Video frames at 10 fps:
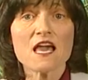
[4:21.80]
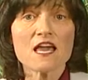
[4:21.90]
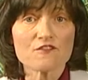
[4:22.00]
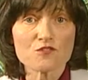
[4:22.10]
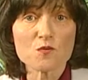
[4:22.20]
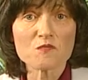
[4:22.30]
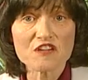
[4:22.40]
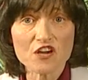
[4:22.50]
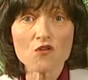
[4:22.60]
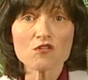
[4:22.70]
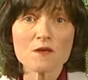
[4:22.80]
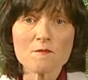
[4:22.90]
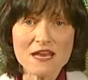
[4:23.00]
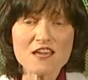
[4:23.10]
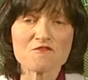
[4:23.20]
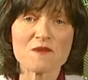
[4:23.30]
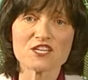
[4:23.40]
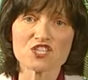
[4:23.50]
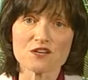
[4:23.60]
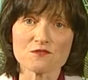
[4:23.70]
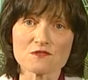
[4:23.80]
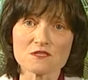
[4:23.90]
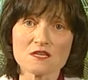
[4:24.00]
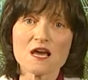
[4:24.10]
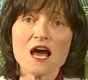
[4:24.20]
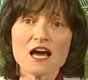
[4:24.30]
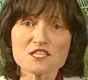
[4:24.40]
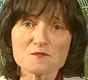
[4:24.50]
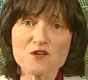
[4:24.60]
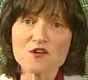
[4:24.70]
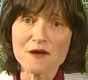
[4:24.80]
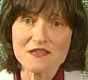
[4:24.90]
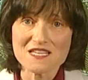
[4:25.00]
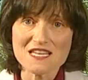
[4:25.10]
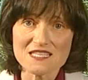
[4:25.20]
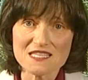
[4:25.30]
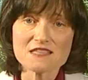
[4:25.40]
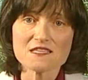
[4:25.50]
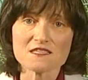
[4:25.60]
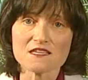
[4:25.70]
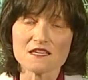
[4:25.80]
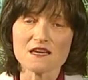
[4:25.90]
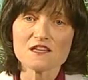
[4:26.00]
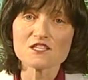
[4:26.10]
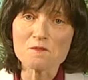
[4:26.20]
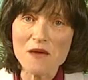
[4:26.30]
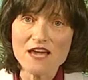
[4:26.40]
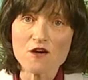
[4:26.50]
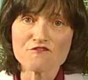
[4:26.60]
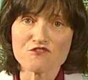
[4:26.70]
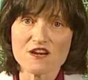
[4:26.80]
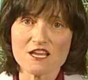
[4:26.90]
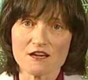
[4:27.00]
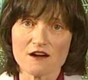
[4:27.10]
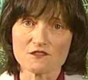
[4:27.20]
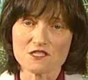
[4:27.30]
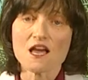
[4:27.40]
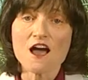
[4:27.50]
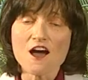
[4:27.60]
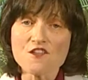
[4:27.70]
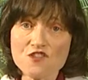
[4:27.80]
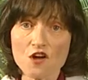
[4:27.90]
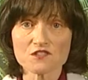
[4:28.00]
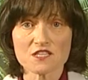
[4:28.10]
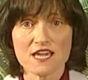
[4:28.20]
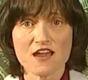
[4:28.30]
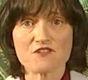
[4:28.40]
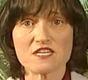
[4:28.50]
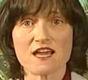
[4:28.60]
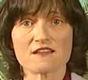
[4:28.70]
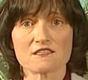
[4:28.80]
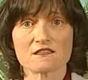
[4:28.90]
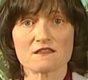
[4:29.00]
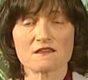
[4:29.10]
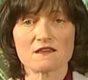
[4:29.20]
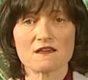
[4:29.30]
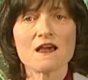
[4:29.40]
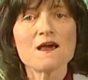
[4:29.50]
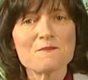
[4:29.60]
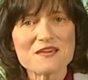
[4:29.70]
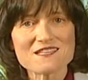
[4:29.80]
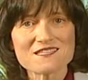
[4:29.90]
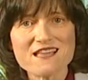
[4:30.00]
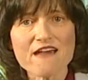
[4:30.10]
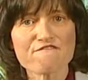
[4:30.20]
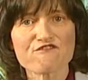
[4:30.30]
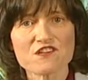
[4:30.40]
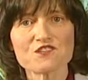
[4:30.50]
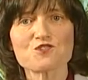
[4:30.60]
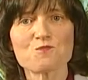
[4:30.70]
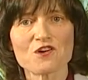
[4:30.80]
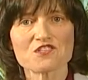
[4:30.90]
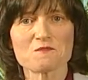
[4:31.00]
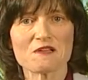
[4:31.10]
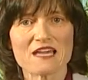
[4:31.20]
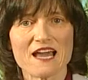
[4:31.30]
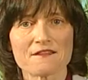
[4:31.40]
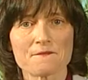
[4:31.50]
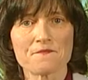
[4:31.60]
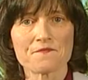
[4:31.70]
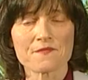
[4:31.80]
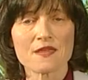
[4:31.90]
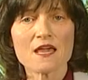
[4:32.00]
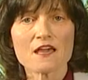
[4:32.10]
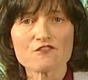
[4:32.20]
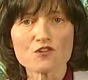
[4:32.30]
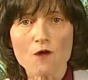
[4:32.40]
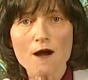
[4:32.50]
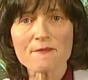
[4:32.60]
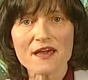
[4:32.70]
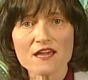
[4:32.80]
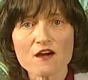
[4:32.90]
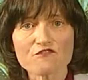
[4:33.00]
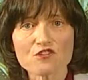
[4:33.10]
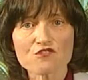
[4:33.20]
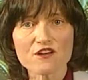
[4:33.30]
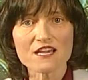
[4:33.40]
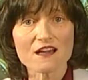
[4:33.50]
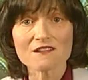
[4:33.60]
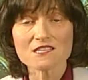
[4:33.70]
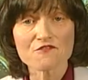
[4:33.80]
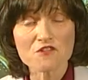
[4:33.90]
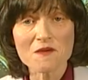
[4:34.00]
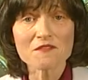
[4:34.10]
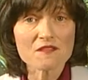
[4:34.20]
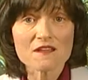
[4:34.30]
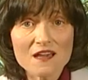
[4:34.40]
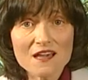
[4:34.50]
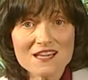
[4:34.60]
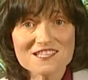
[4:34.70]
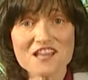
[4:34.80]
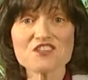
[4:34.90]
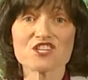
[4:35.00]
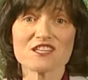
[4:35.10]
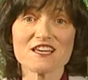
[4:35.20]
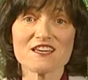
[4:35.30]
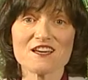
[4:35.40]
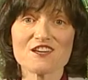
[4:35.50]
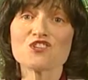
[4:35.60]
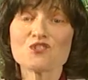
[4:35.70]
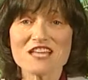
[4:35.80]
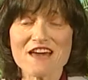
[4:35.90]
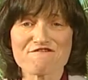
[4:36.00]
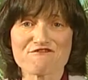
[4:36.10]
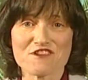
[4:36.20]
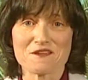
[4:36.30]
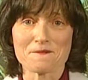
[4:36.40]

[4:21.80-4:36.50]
If you will recall on many of my shows, I spoke about the necessity to pay off credit cards and not to carry debt. Be as debt free as you possibly can. If you are paying off your credit cards every month, essentially you're debt free.